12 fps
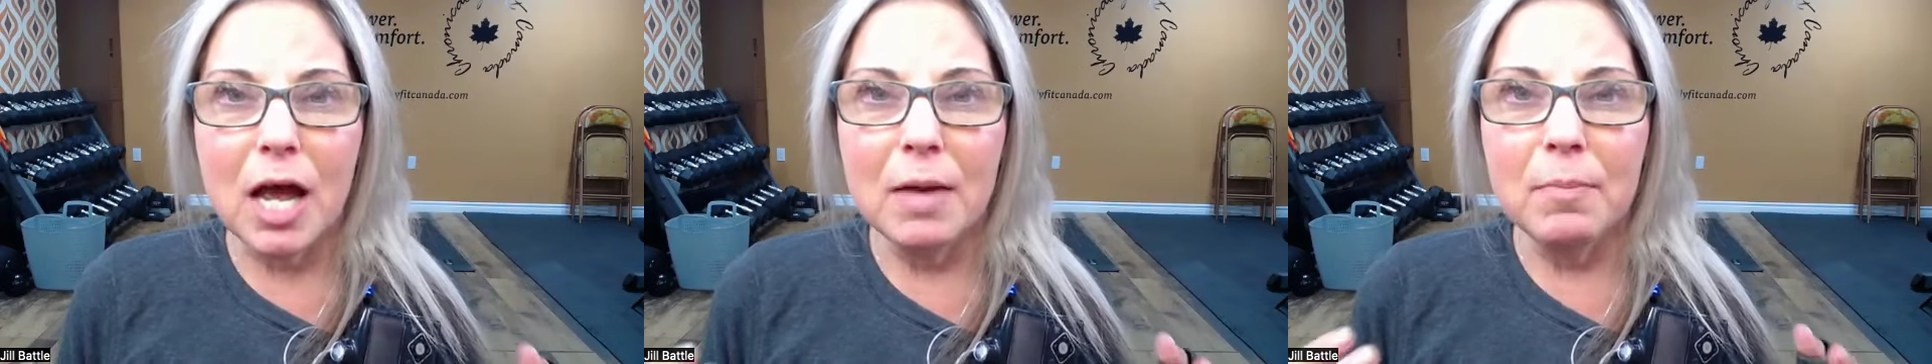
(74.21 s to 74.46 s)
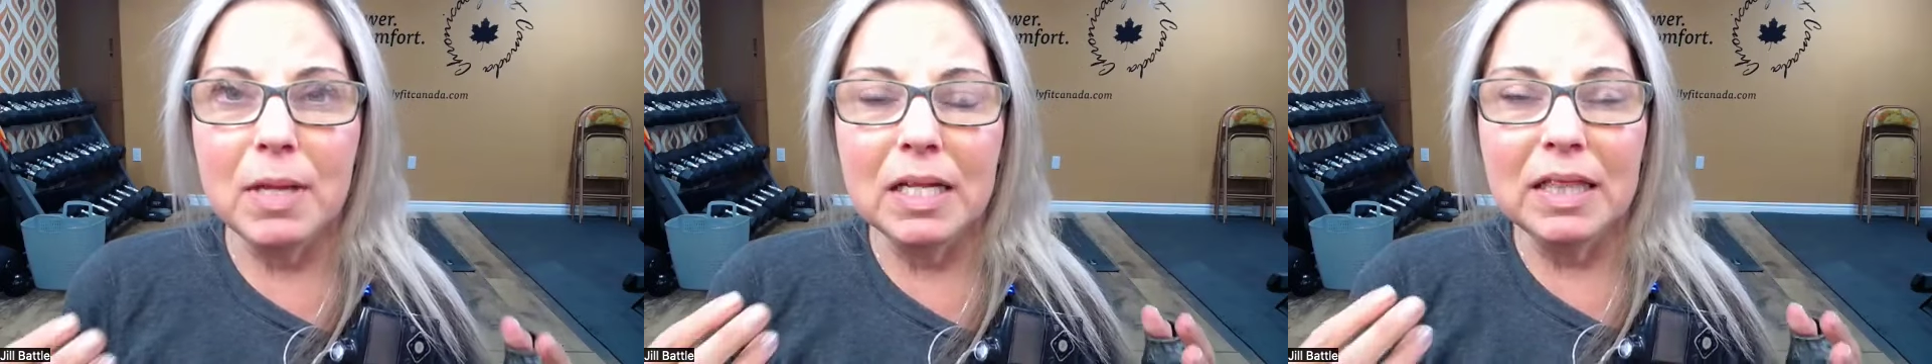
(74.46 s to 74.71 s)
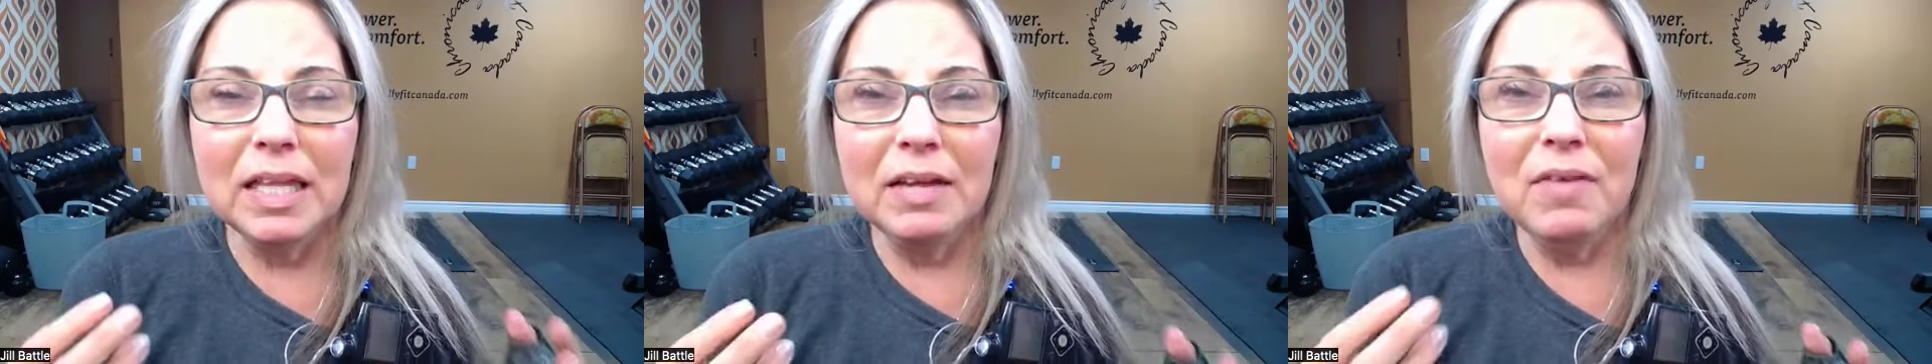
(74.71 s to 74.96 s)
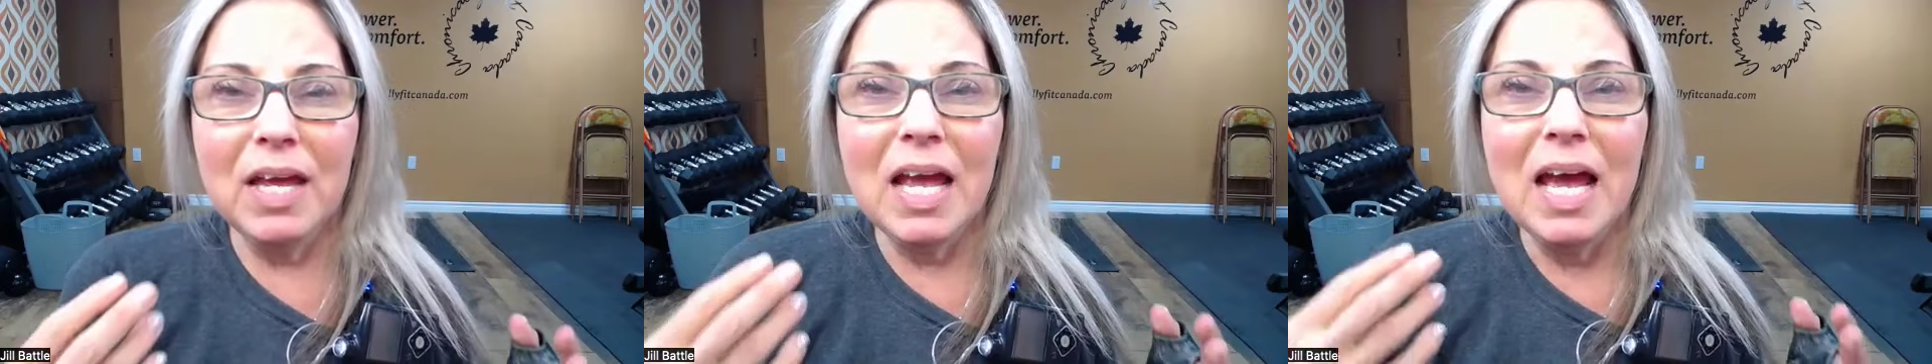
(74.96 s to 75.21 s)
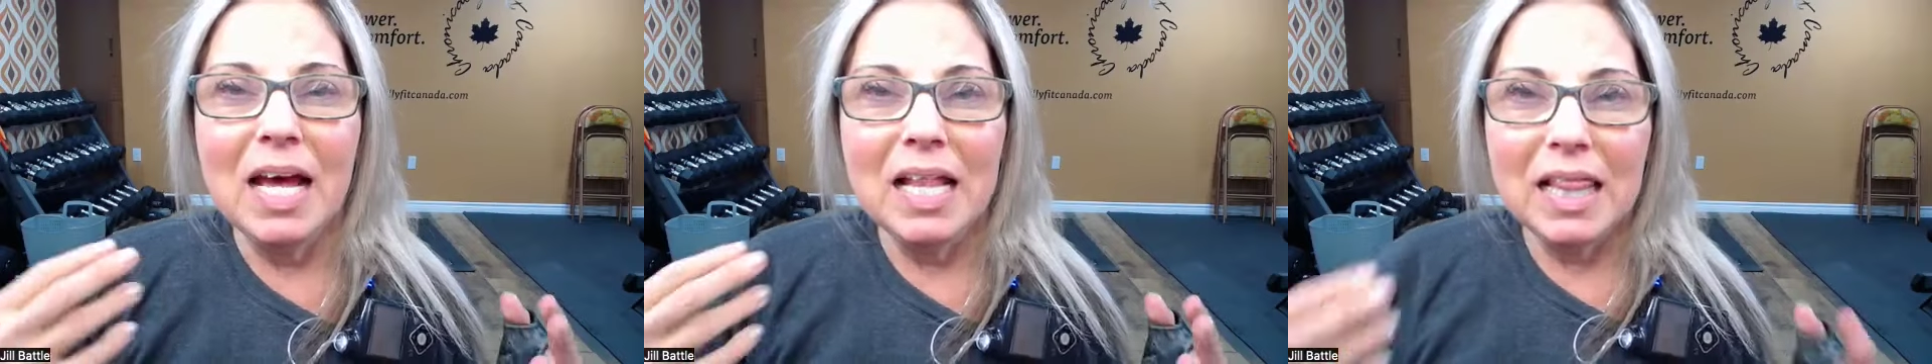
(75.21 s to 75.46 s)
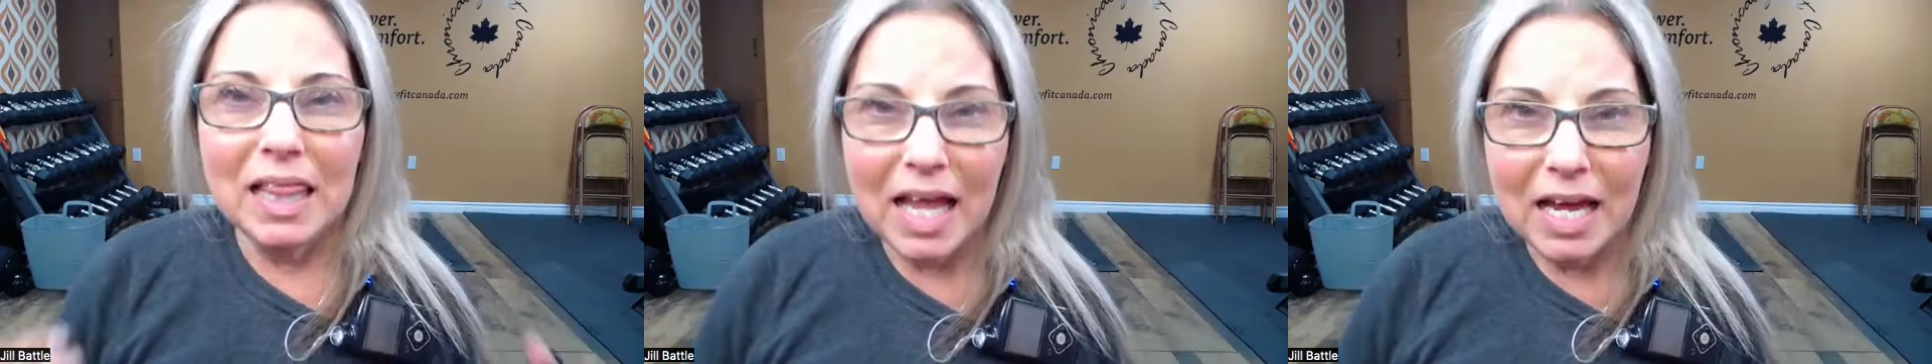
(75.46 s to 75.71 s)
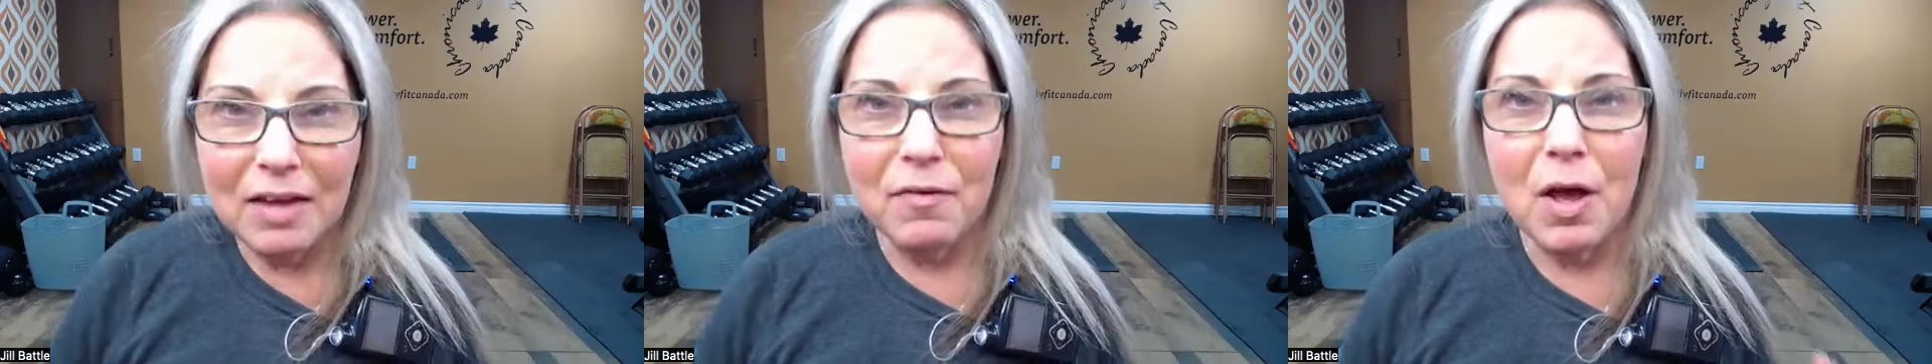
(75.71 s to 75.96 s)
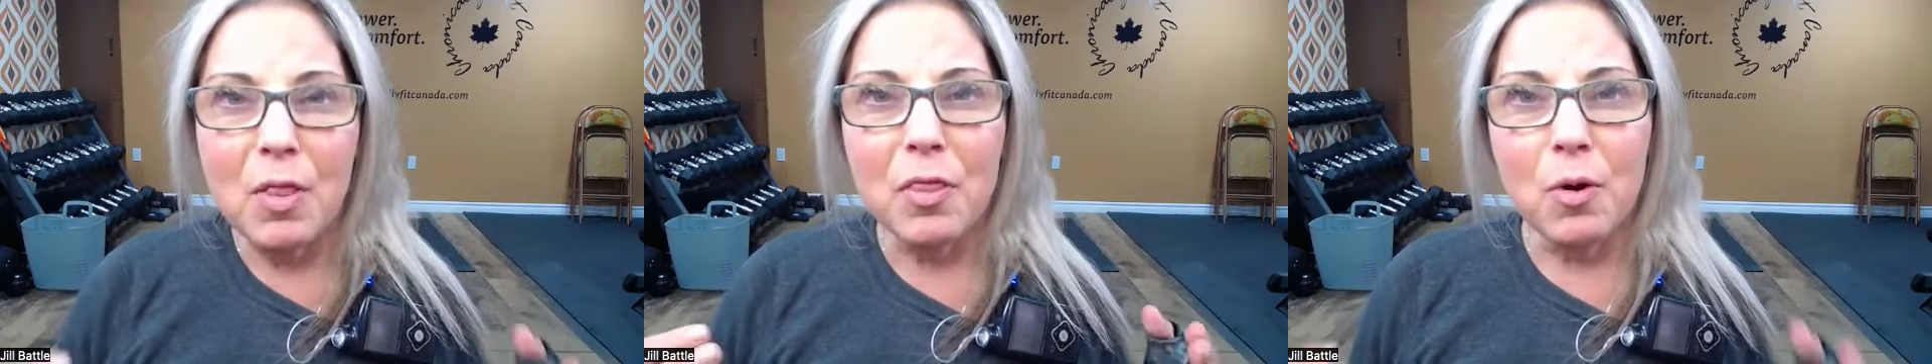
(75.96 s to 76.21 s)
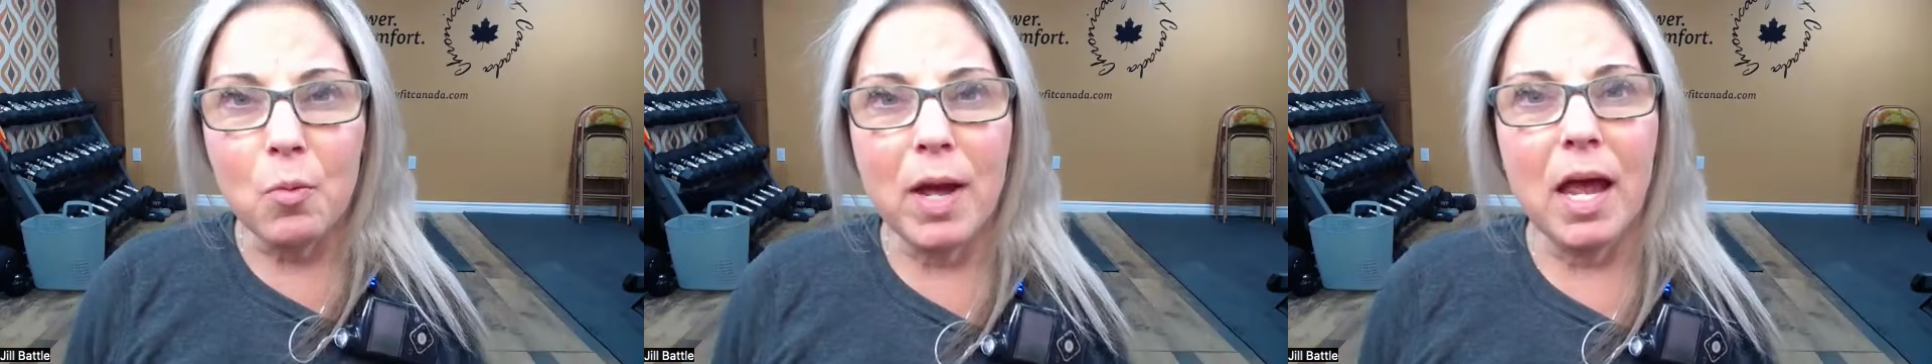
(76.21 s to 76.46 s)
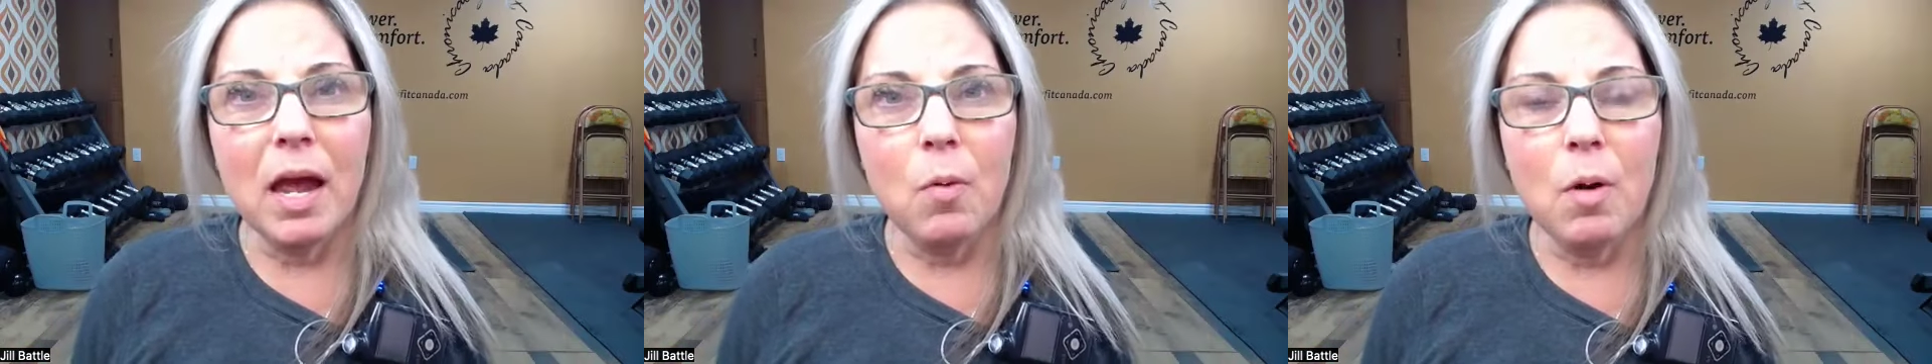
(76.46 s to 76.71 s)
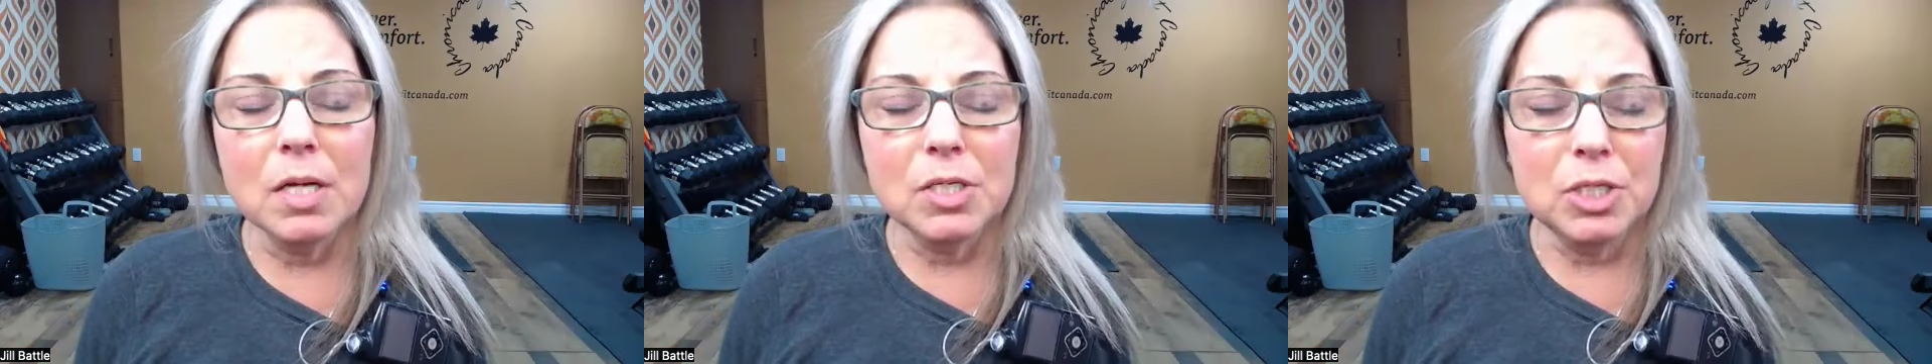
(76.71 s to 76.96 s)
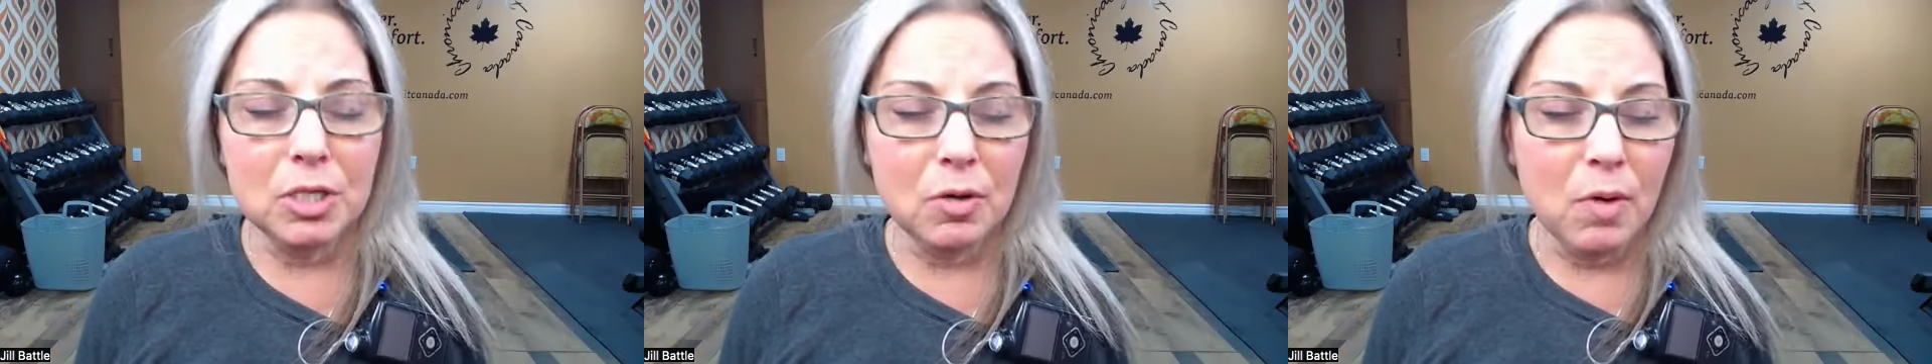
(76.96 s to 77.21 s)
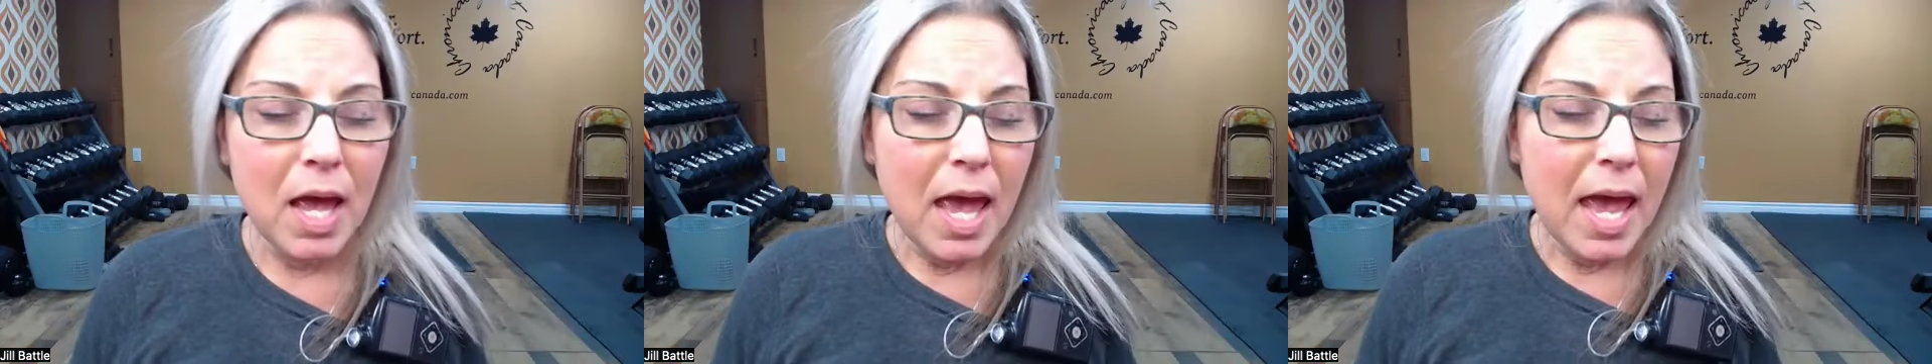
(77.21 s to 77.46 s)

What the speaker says: I've been living life the way I want to,